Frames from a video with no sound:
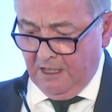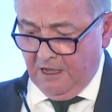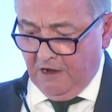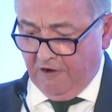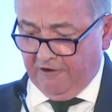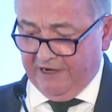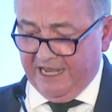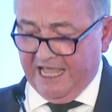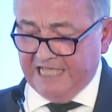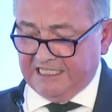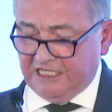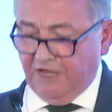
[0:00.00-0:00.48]

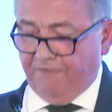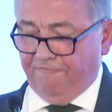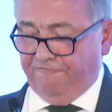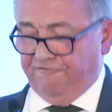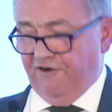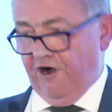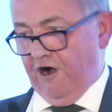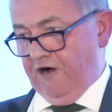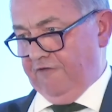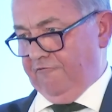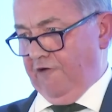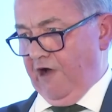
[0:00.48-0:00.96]
Or is it
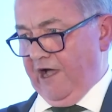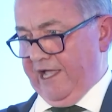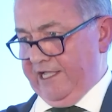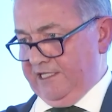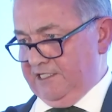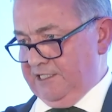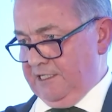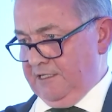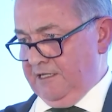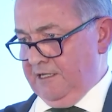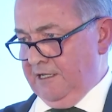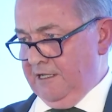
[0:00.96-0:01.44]
far
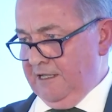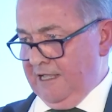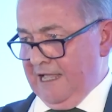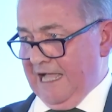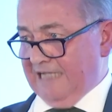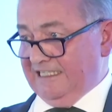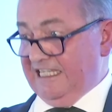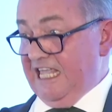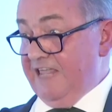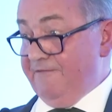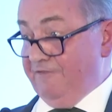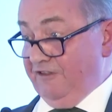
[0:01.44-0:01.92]
right,
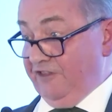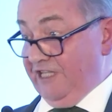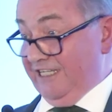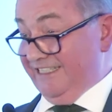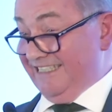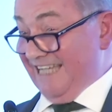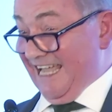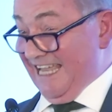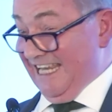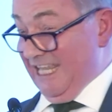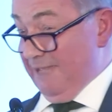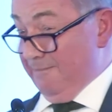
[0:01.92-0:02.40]
as even the
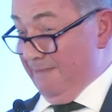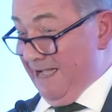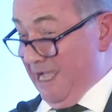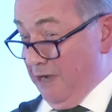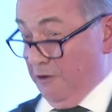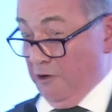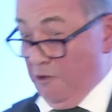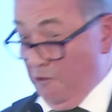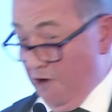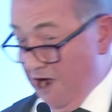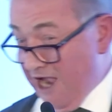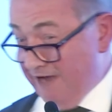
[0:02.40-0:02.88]
Daily
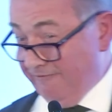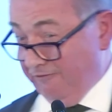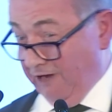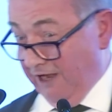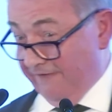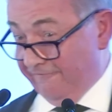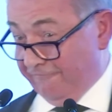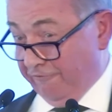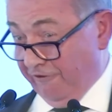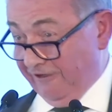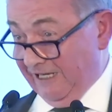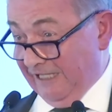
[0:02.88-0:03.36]
Mail, who I
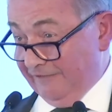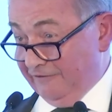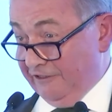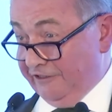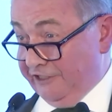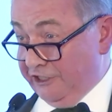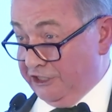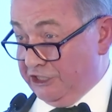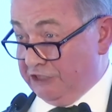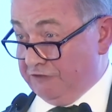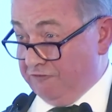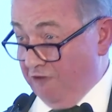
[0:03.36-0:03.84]
write for in London,
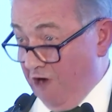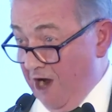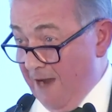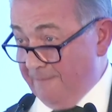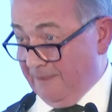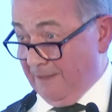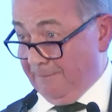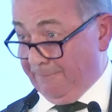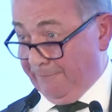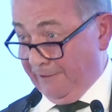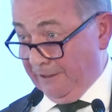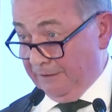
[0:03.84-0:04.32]

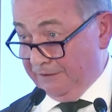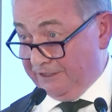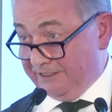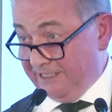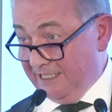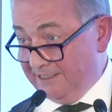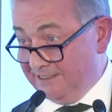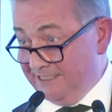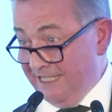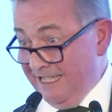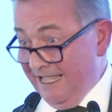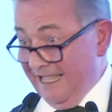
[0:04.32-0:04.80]
described the
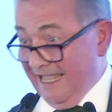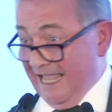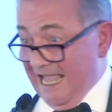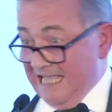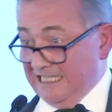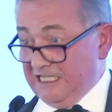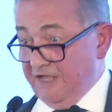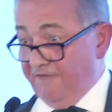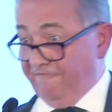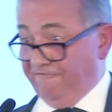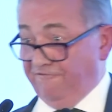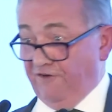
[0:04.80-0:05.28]
process,
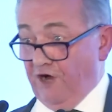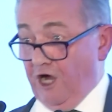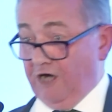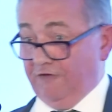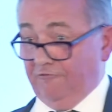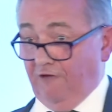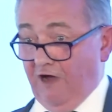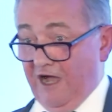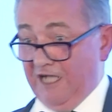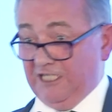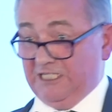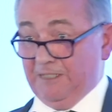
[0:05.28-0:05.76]
is it far
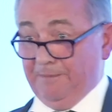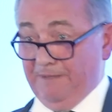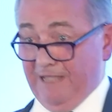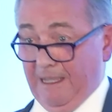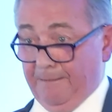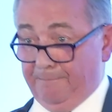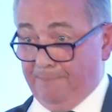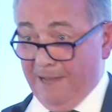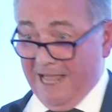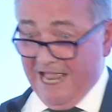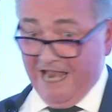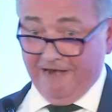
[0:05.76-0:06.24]
right to be
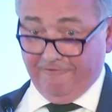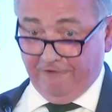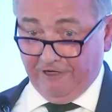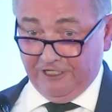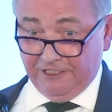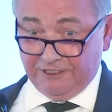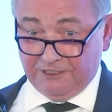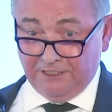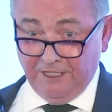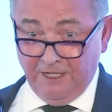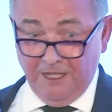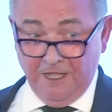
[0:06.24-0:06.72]
a
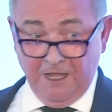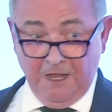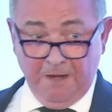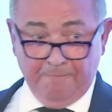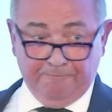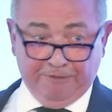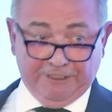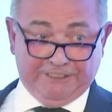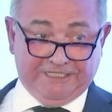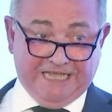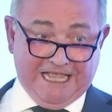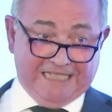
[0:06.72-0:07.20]
parent
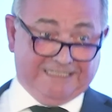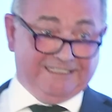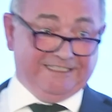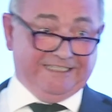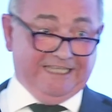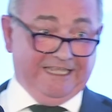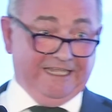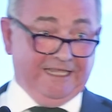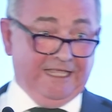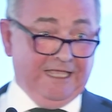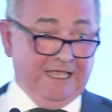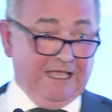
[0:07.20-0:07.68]

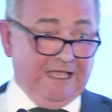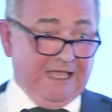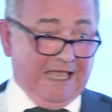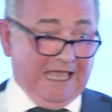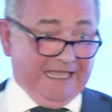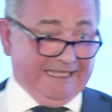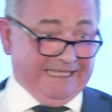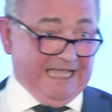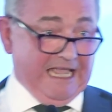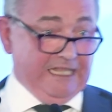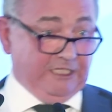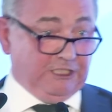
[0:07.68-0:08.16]
protesting
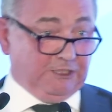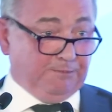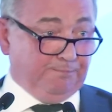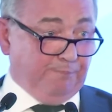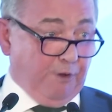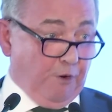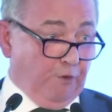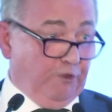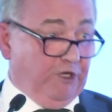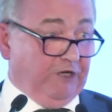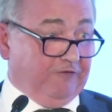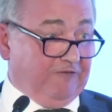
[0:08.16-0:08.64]
against
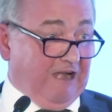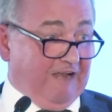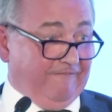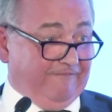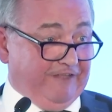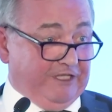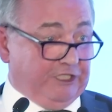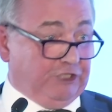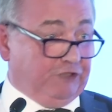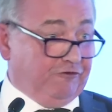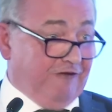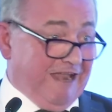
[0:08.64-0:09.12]

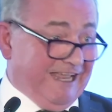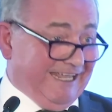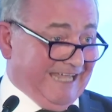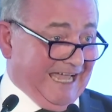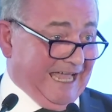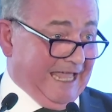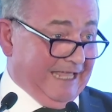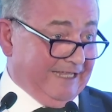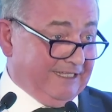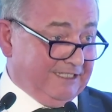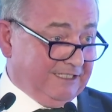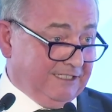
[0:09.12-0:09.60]
pornographic drag
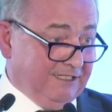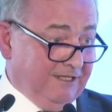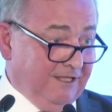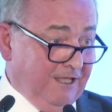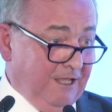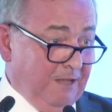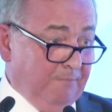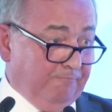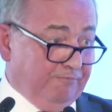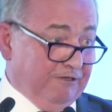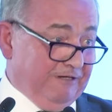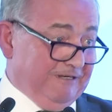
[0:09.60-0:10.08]
acts
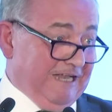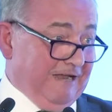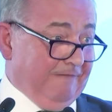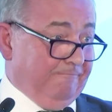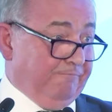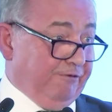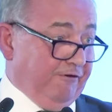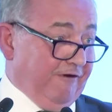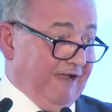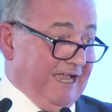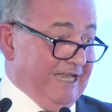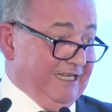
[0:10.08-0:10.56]

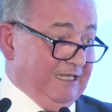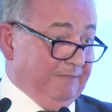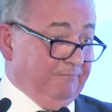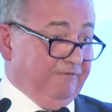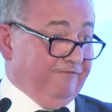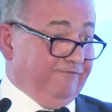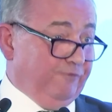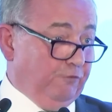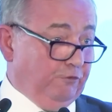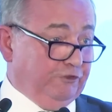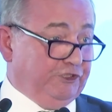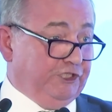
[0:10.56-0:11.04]
parading
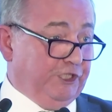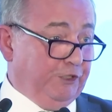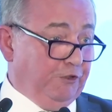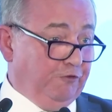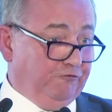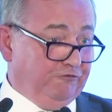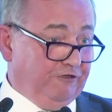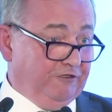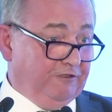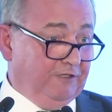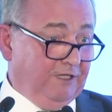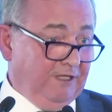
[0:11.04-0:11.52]
before
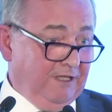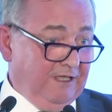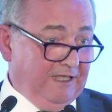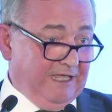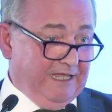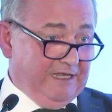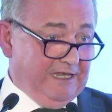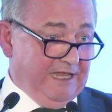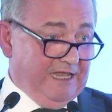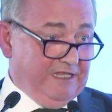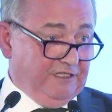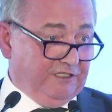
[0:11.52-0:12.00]
children
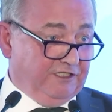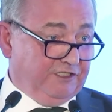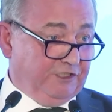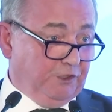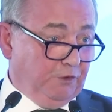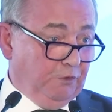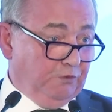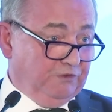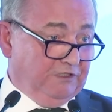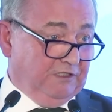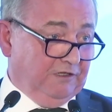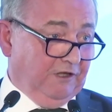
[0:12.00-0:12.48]
in
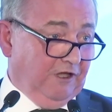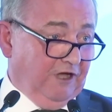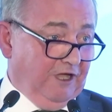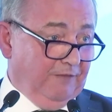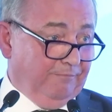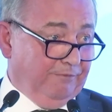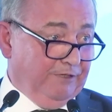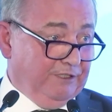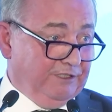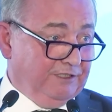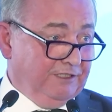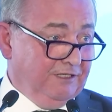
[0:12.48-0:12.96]
schools and
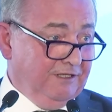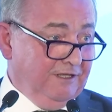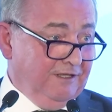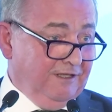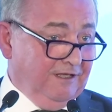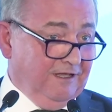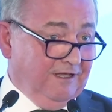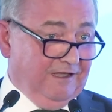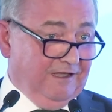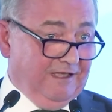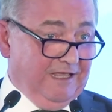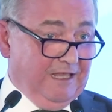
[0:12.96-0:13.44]
libraries
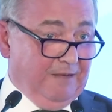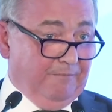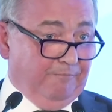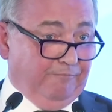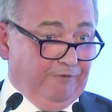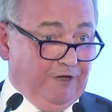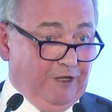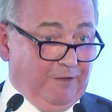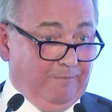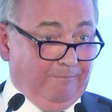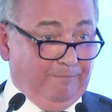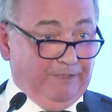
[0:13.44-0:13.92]
in
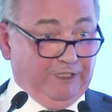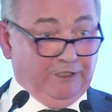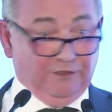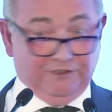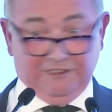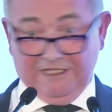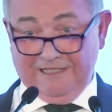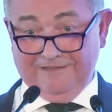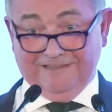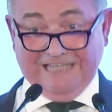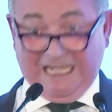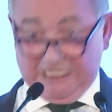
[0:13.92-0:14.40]
Britain?
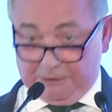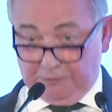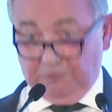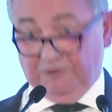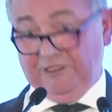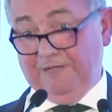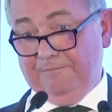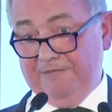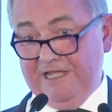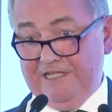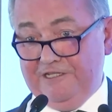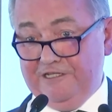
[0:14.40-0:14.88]
Because that's
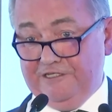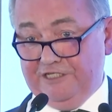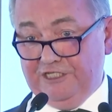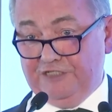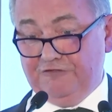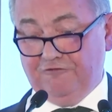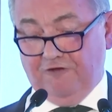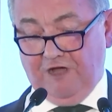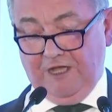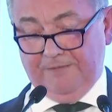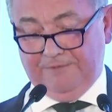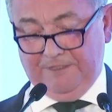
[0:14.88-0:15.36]
what the media
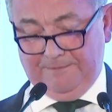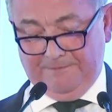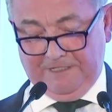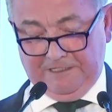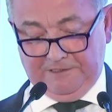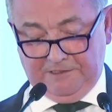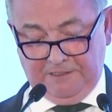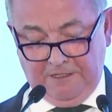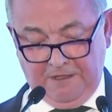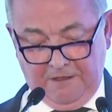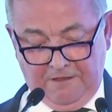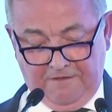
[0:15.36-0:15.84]
described them
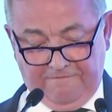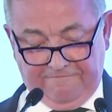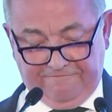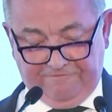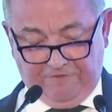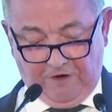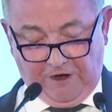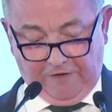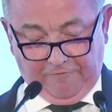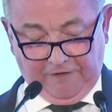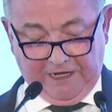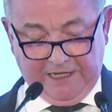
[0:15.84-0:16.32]
as,
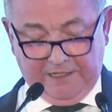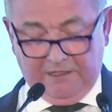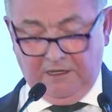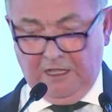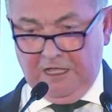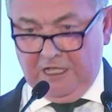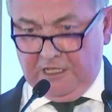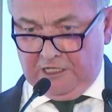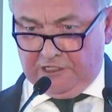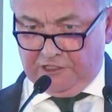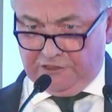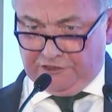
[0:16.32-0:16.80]
far right.
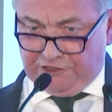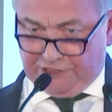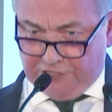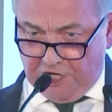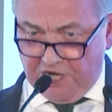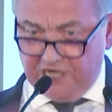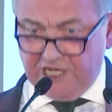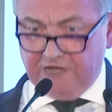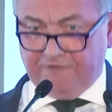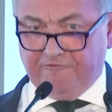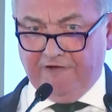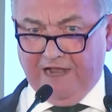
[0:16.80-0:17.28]

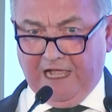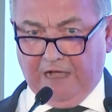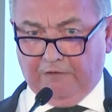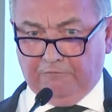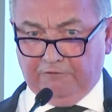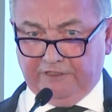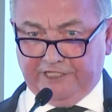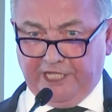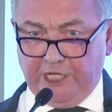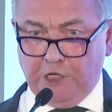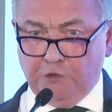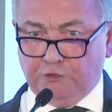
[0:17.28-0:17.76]
Turn it
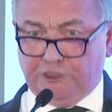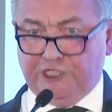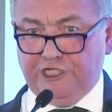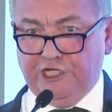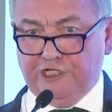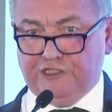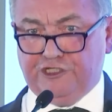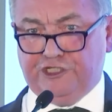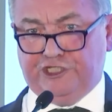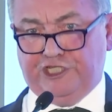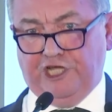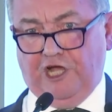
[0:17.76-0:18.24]
round. Guilty
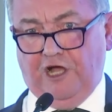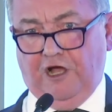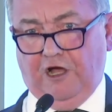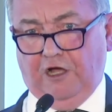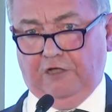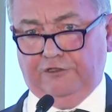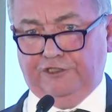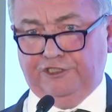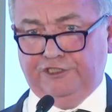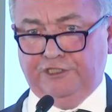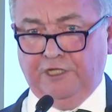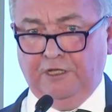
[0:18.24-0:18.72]
as
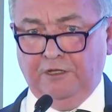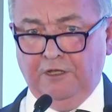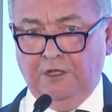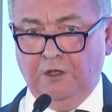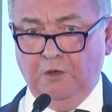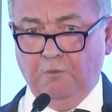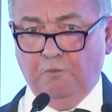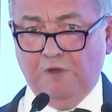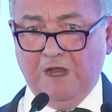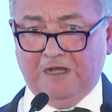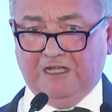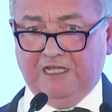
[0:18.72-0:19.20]
charged.
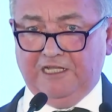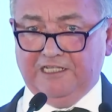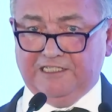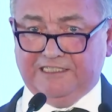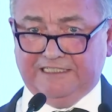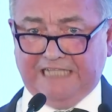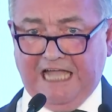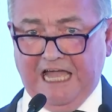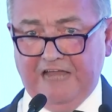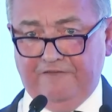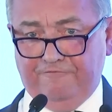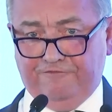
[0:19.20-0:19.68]
We're going to
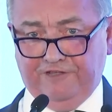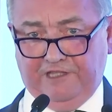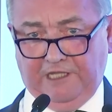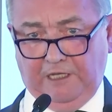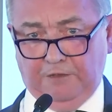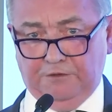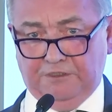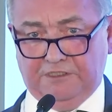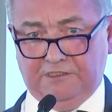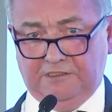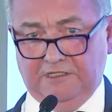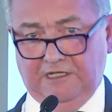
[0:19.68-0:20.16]
stand for
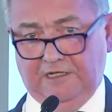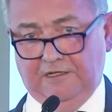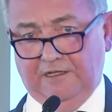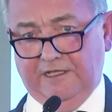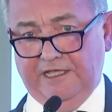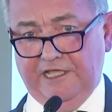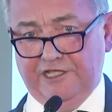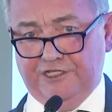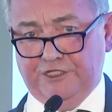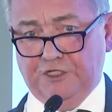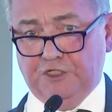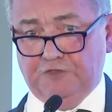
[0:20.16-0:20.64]
those
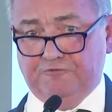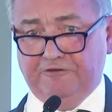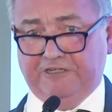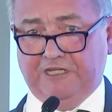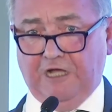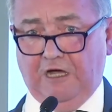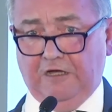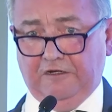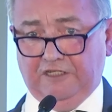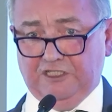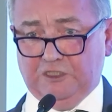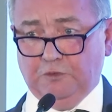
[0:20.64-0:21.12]
issues,
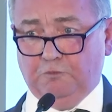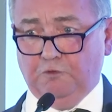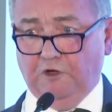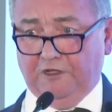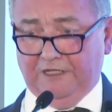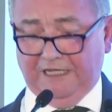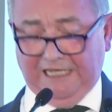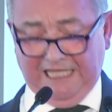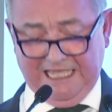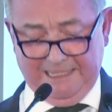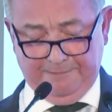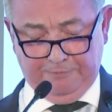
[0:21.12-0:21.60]
regardless of
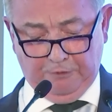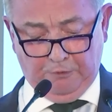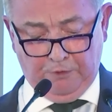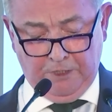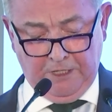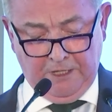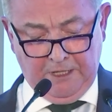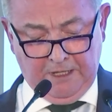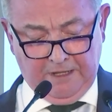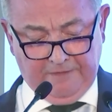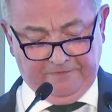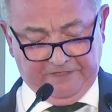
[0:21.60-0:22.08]
what label
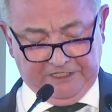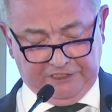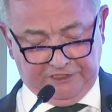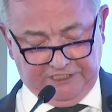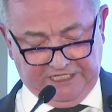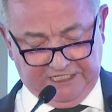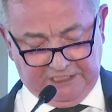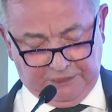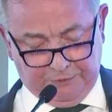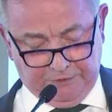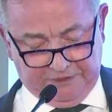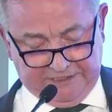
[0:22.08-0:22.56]
they
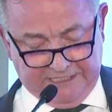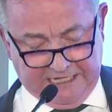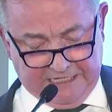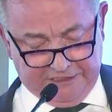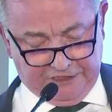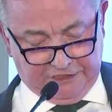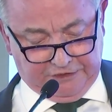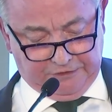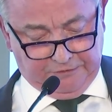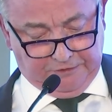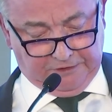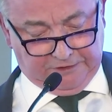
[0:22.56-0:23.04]
seek to
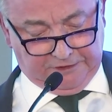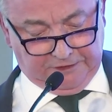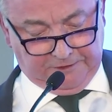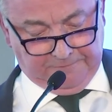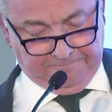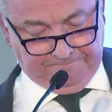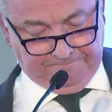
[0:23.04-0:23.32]
attach to us.